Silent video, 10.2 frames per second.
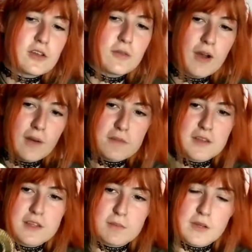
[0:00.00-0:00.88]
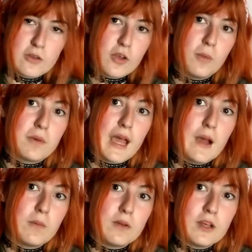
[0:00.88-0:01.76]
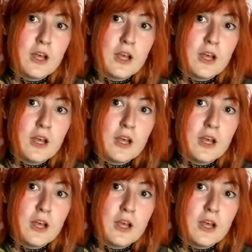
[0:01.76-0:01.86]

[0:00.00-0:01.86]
your arms and this bit doesn't come down.